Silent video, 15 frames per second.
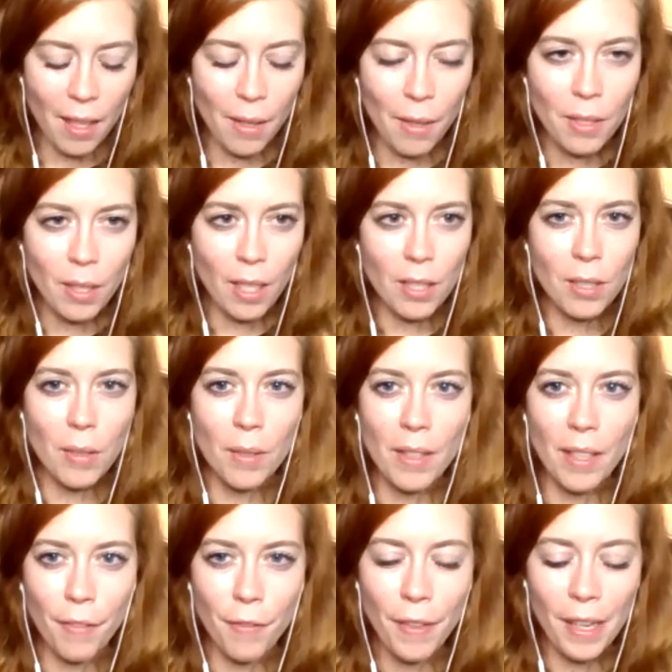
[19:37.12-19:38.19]
is also
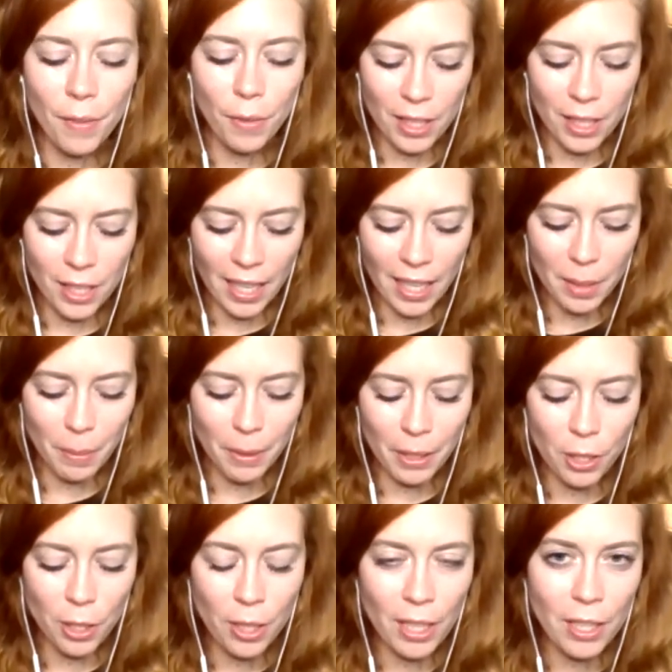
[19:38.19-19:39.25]
their favorite sex
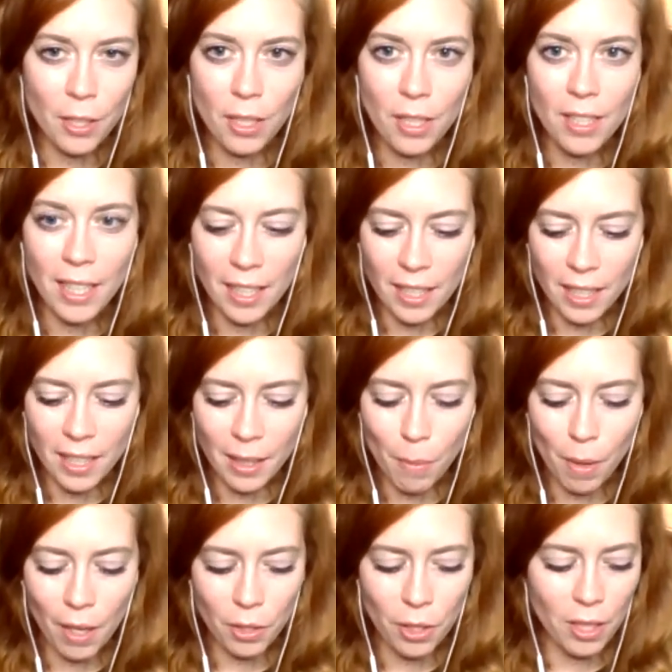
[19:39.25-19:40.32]
position. He just sticks it in
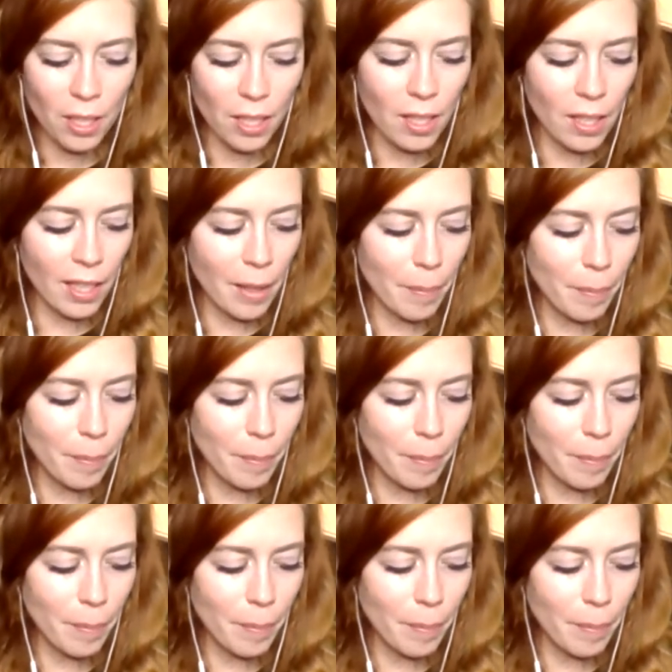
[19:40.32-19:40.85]
while she's asleep.